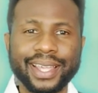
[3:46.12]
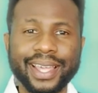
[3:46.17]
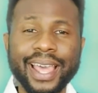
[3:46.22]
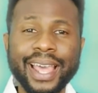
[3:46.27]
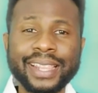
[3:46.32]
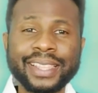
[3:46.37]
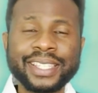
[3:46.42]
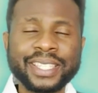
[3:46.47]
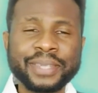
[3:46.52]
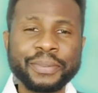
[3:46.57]

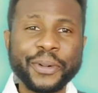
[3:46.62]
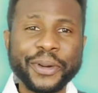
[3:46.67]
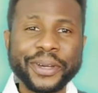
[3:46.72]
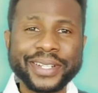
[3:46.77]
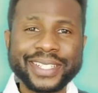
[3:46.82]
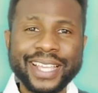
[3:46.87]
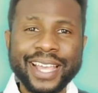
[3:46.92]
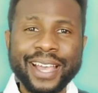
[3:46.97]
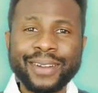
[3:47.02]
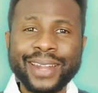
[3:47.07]
At this
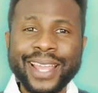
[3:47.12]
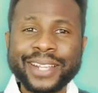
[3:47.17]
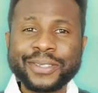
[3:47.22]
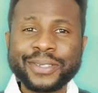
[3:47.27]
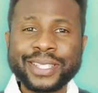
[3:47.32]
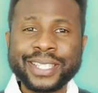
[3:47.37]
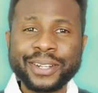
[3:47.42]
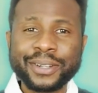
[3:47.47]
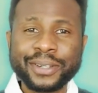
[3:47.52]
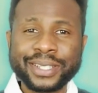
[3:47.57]
point, I'd like to
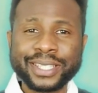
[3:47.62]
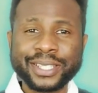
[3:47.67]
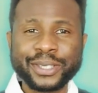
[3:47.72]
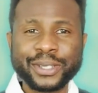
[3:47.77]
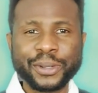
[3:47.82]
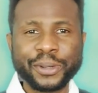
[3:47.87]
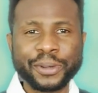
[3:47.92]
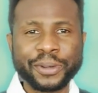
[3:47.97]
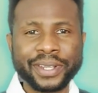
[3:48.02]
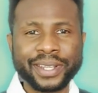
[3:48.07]
tell us a
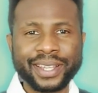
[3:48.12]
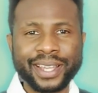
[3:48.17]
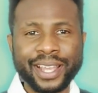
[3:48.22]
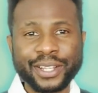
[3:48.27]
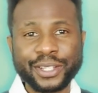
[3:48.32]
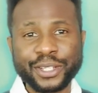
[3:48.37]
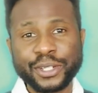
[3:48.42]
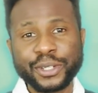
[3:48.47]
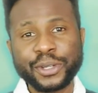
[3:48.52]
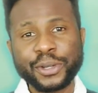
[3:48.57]
story.
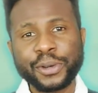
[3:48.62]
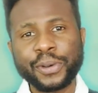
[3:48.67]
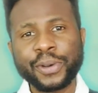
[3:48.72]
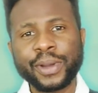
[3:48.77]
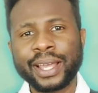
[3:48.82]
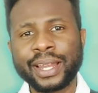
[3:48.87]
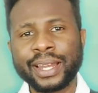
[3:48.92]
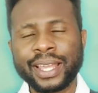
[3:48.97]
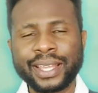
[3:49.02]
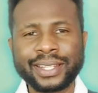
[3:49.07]
As you know,
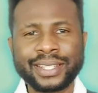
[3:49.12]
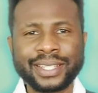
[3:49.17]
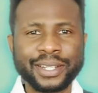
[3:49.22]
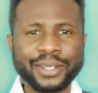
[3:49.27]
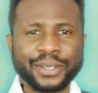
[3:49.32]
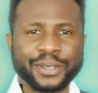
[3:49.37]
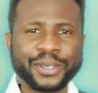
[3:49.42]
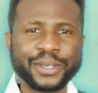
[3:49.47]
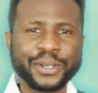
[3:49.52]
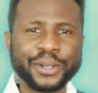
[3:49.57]
I like
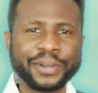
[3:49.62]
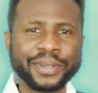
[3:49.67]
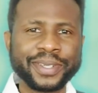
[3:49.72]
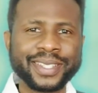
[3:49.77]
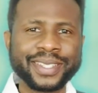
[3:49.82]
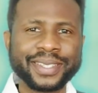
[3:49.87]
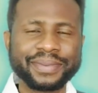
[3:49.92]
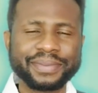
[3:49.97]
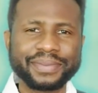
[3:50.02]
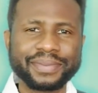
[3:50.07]
telling
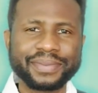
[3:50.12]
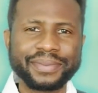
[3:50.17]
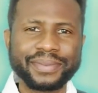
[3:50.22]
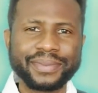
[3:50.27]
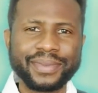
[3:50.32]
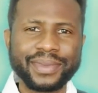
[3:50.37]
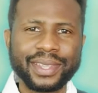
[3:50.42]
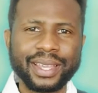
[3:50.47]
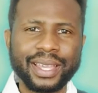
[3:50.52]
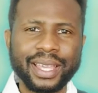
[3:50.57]
stories.
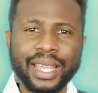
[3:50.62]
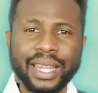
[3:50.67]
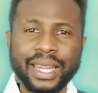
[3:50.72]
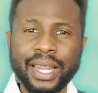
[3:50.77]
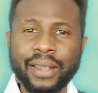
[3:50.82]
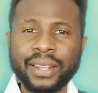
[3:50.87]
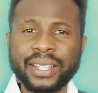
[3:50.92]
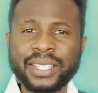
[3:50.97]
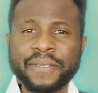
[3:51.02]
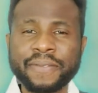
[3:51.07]

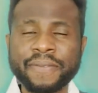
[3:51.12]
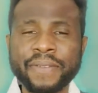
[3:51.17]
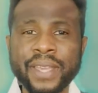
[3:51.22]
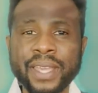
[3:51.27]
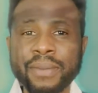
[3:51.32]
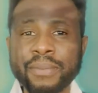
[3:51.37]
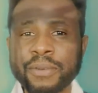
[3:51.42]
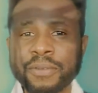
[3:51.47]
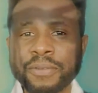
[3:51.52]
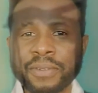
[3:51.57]
Now, there's a
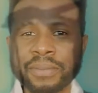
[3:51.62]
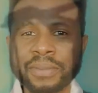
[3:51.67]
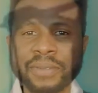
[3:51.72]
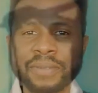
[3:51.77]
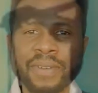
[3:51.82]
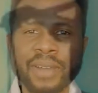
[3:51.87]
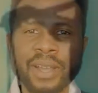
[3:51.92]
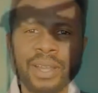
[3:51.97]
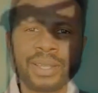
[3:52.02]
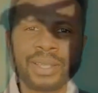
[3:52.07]
fable from the
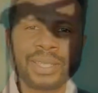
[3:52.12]
Far